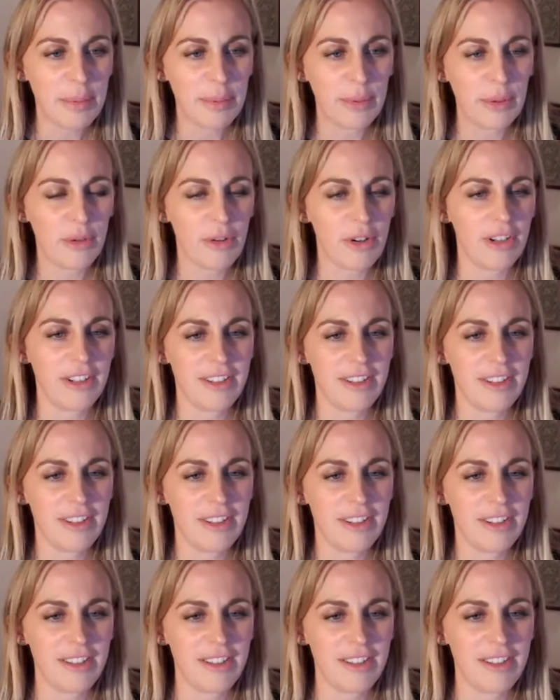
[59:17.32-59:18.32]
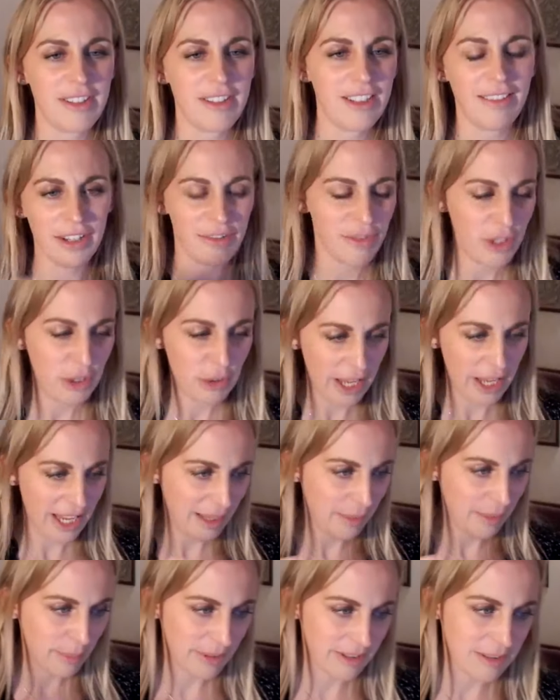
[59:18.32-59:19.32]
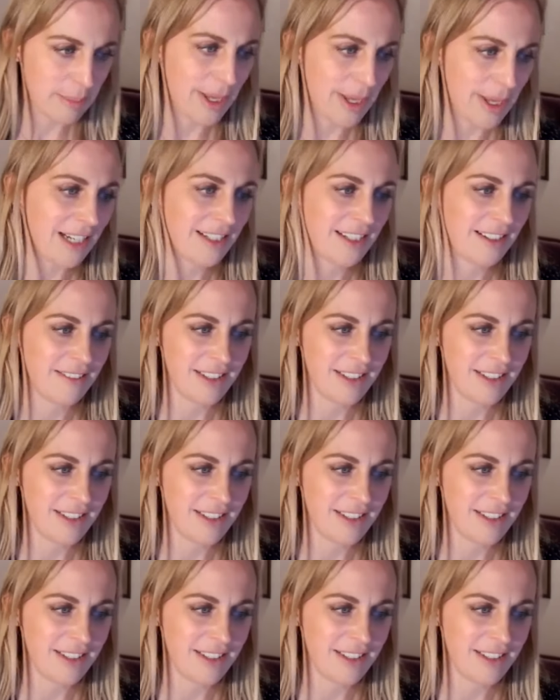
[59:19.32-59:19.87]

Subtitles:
Philip or Grant, do you have kind of UK